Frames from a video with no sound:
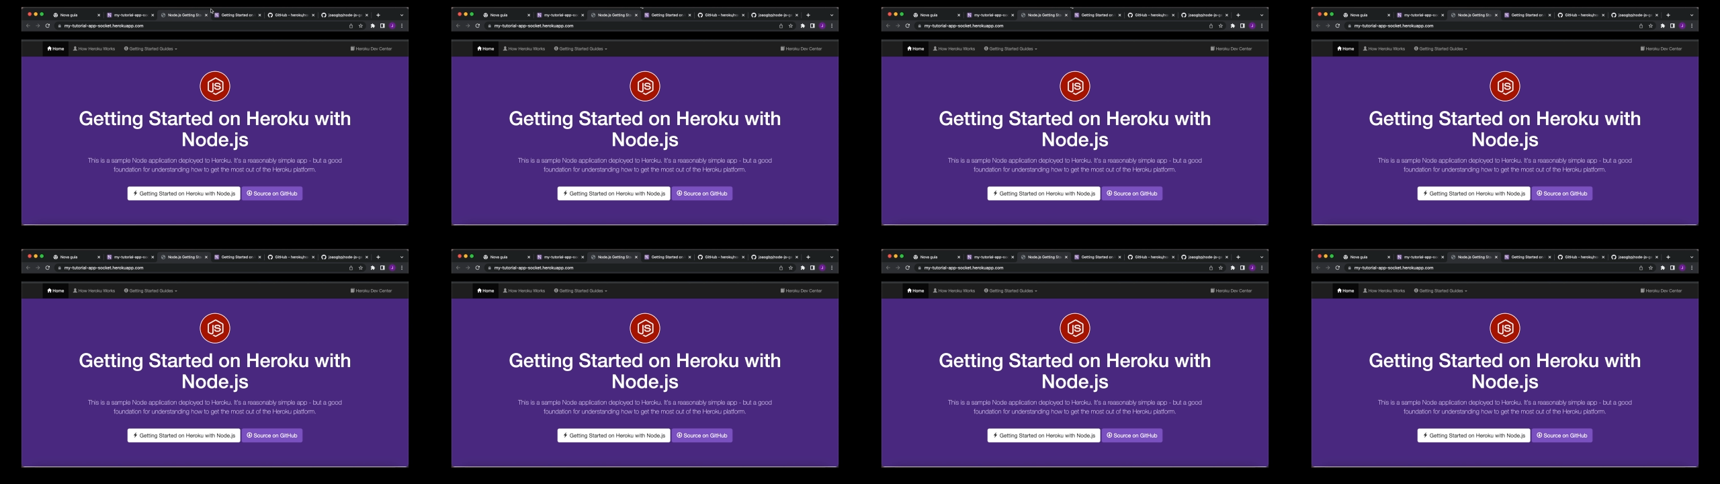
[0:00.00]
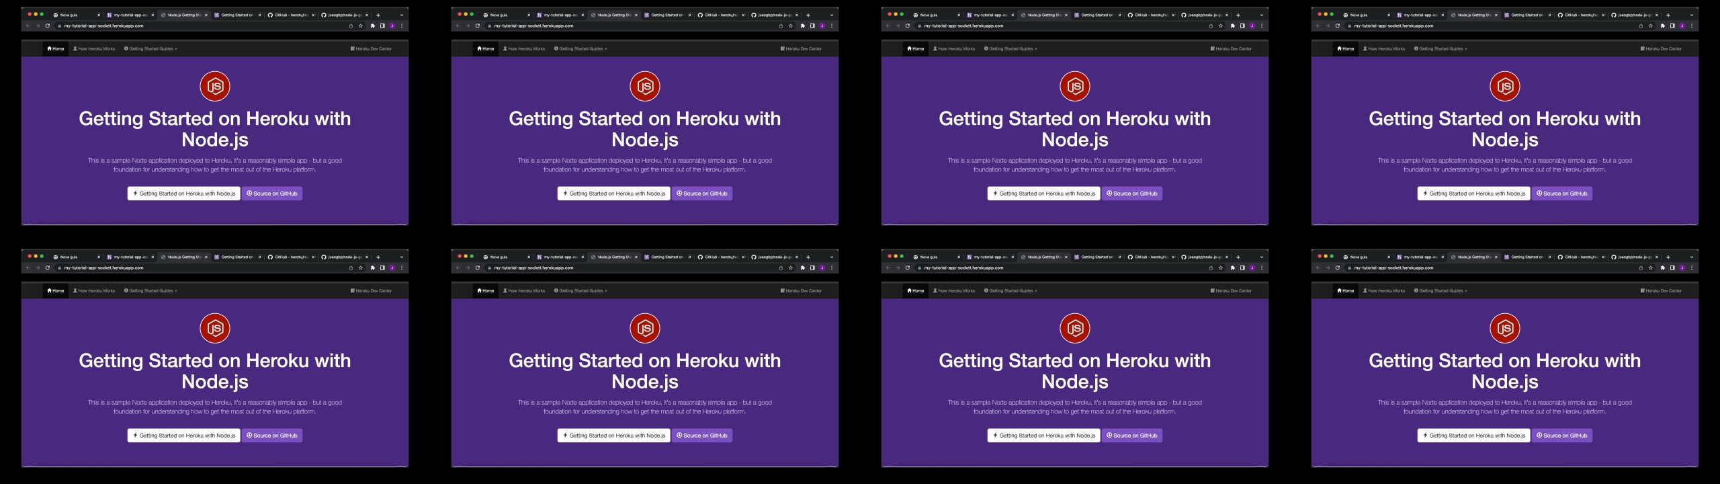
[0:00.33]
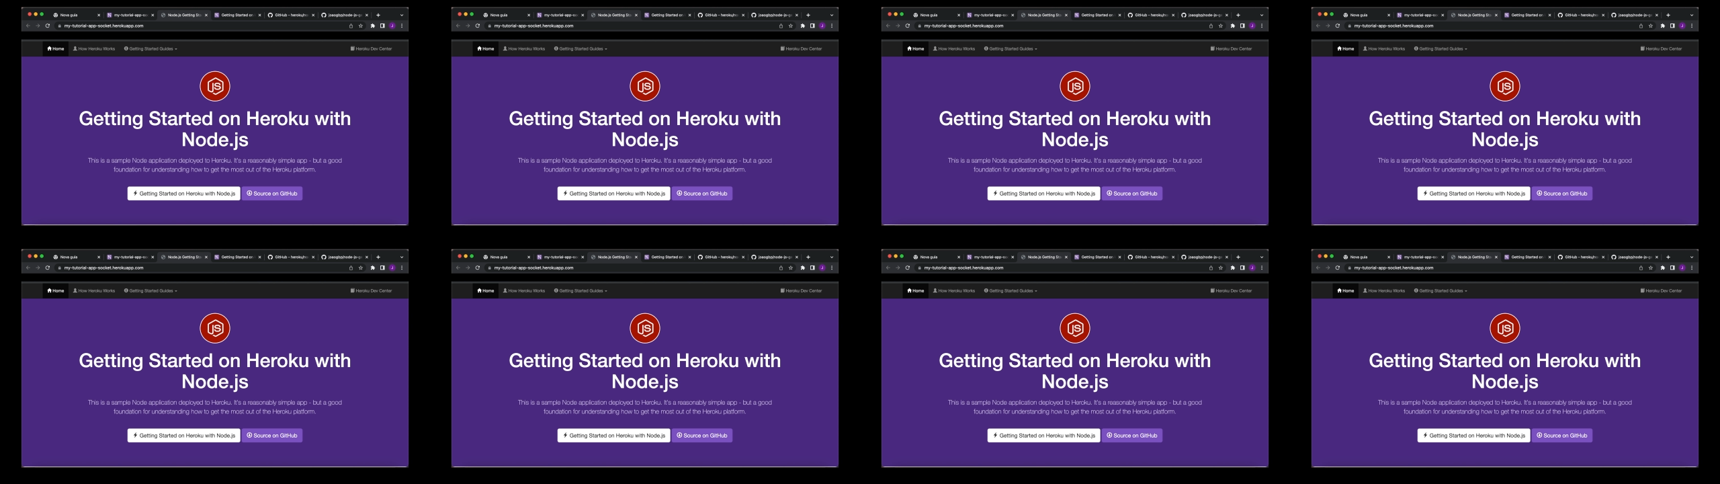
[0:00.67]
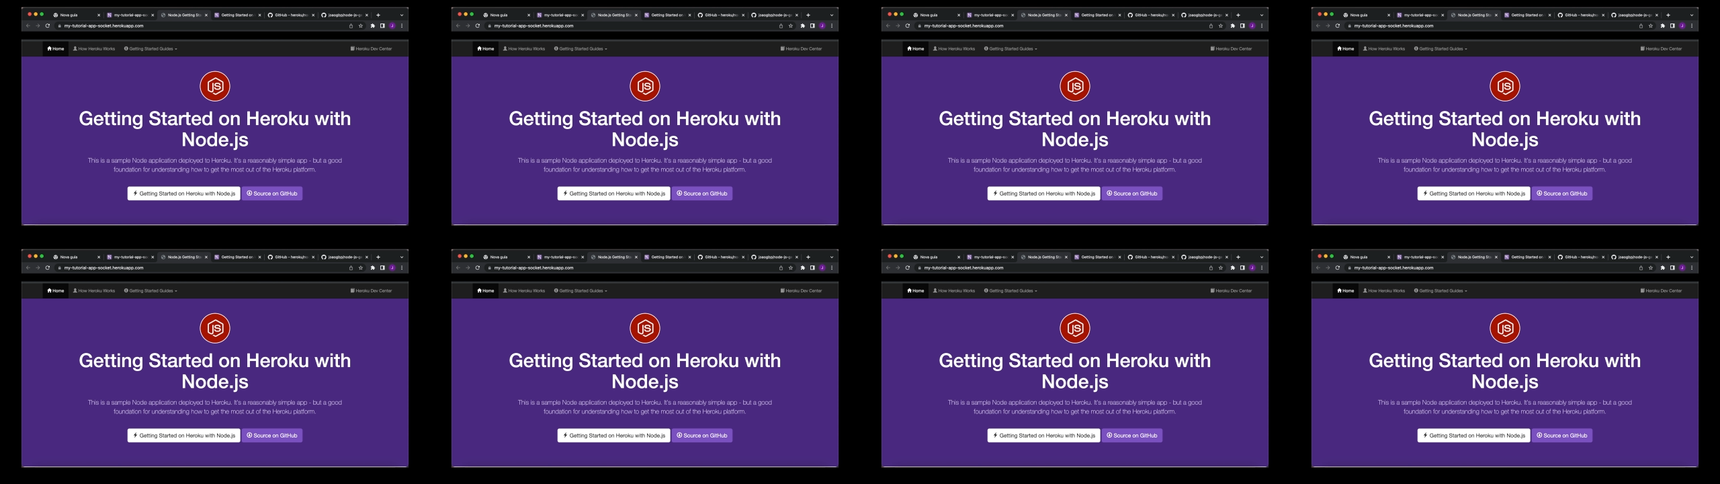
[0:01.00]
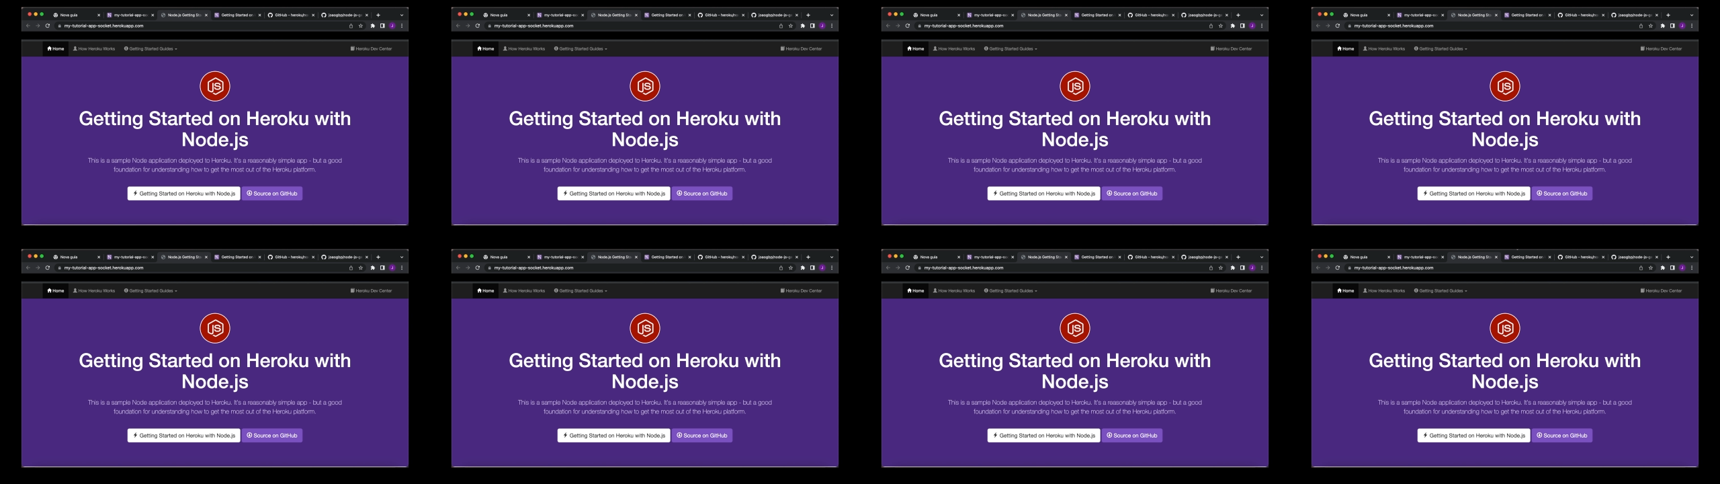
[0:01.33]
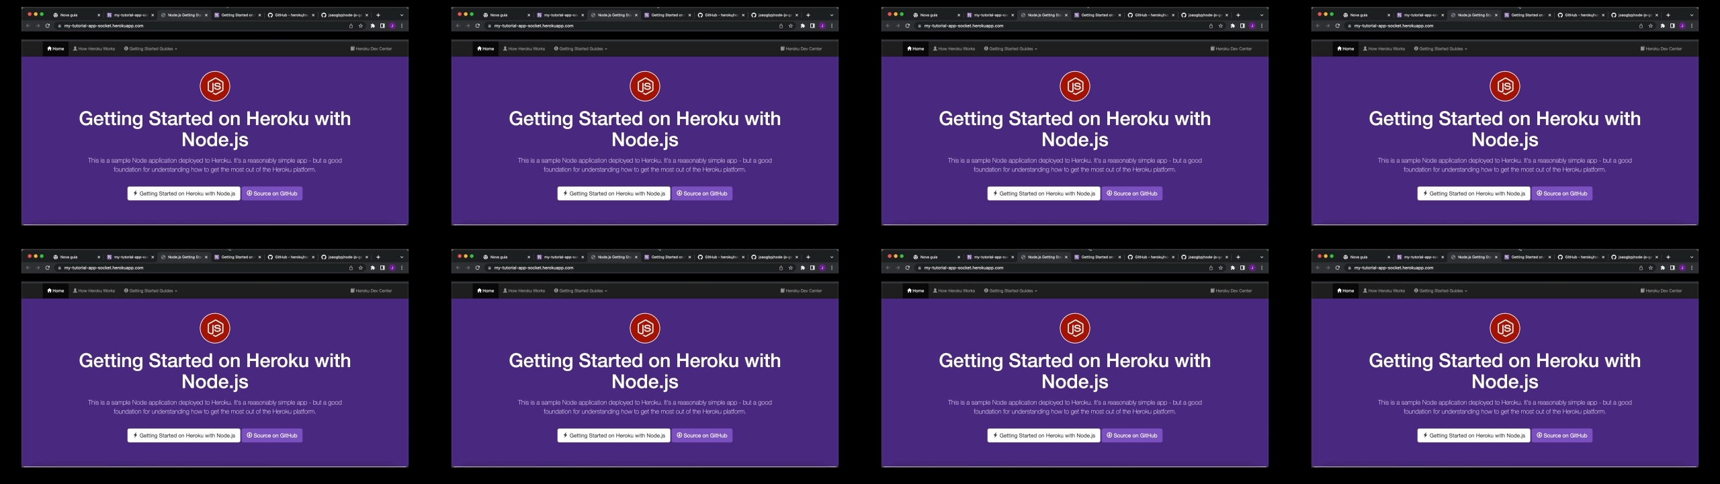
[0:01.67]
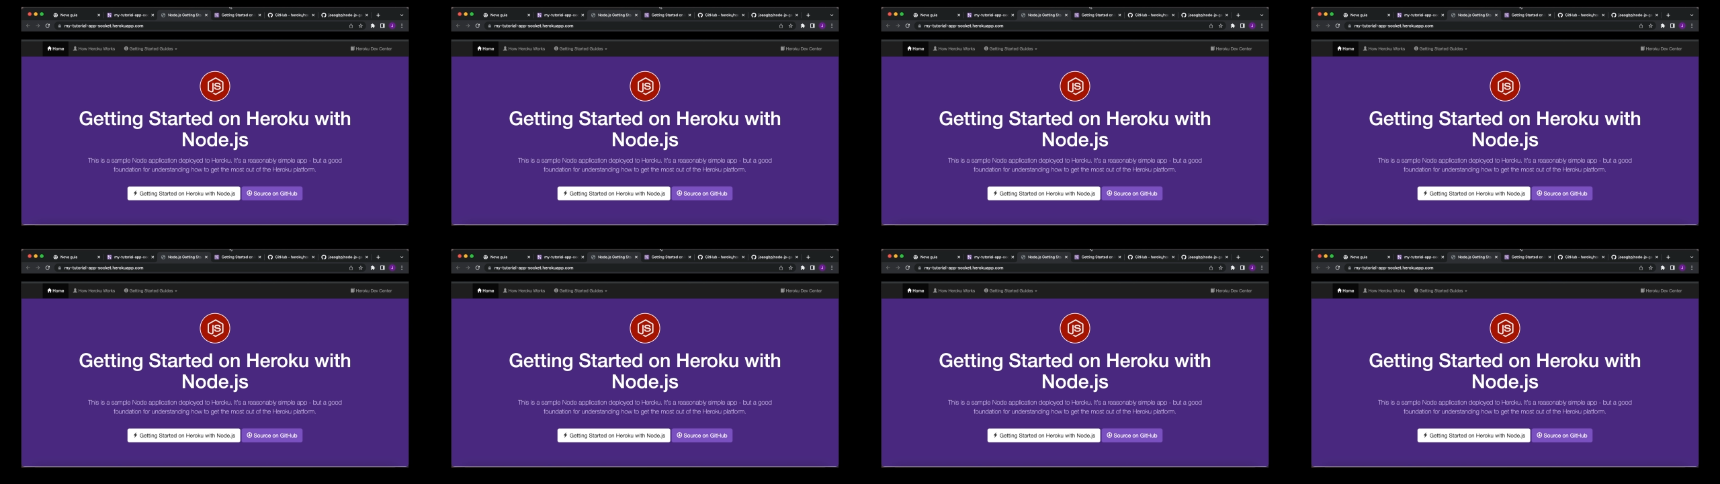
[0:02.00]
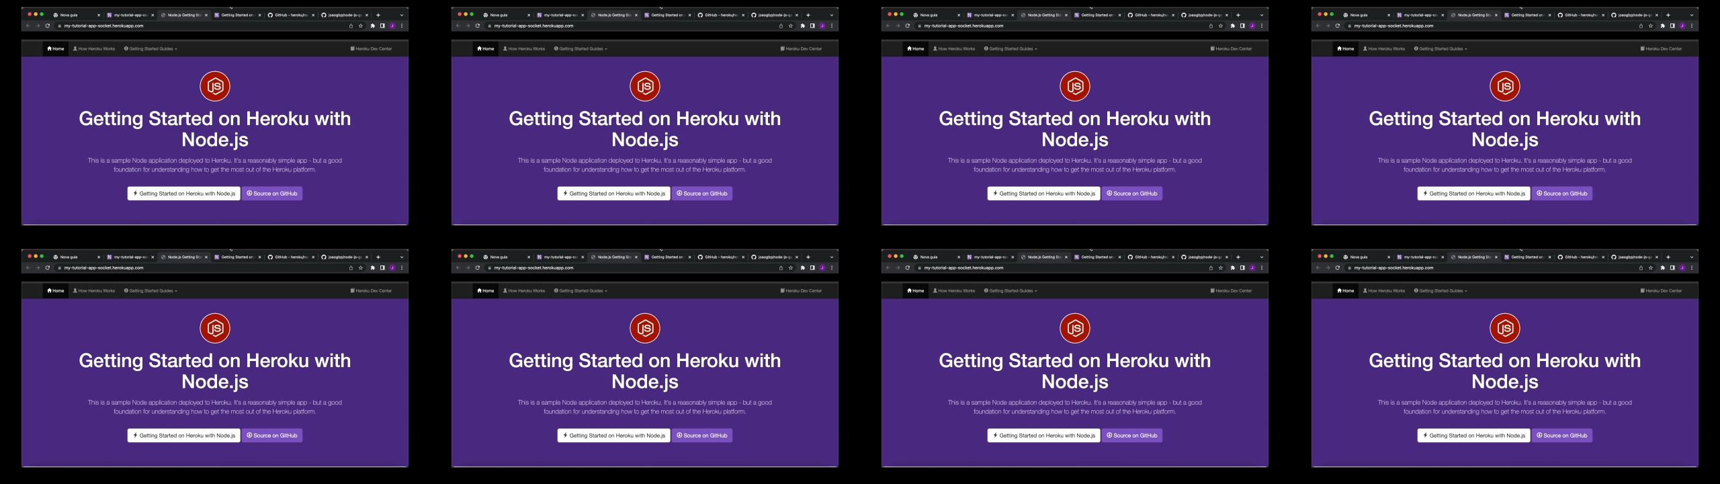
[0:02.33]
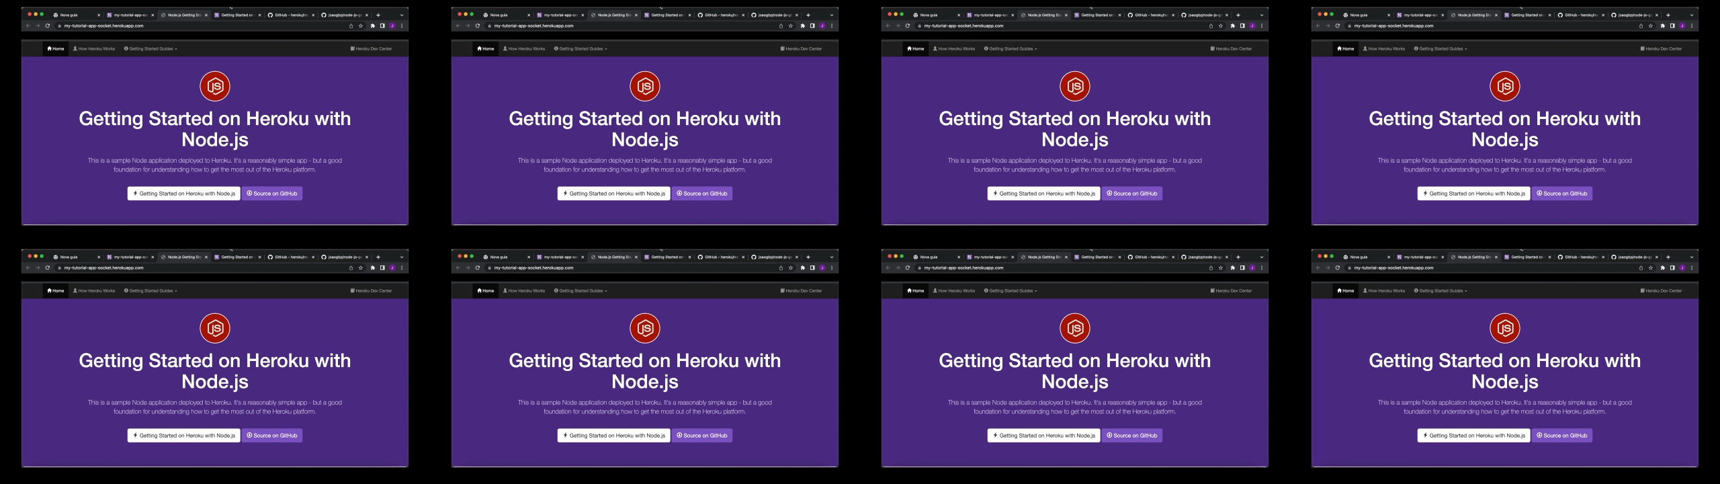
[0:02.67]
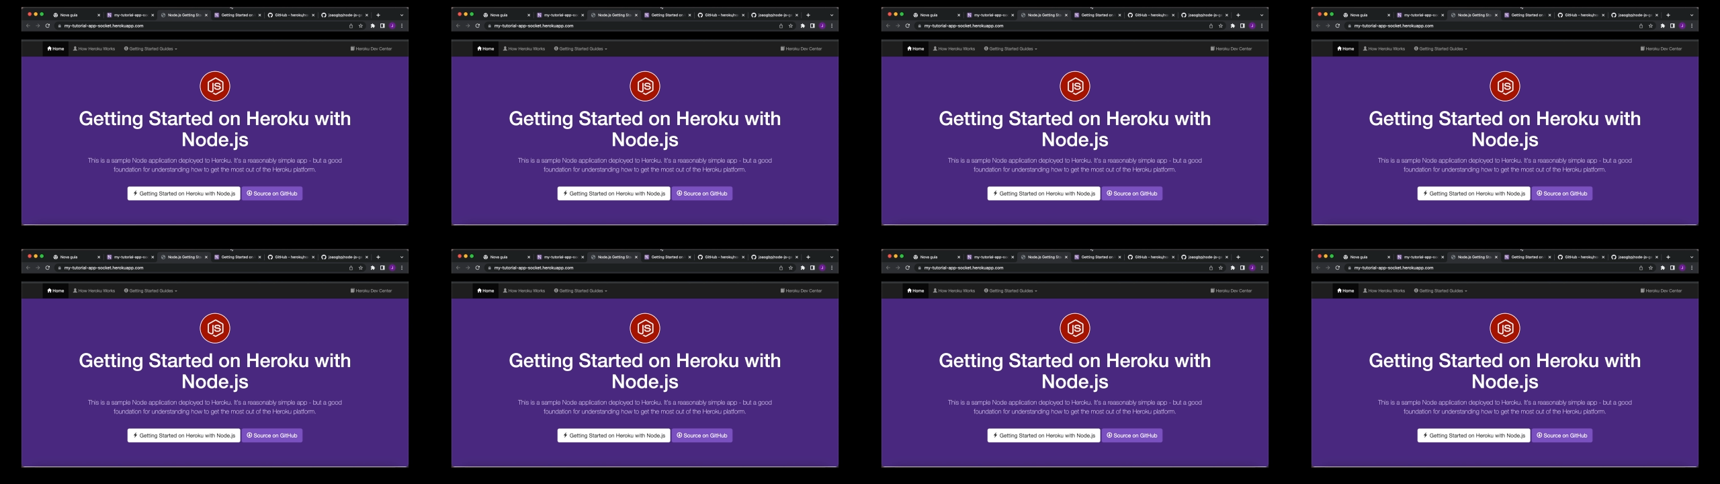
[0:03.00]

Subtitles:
[unreadable: no face in view]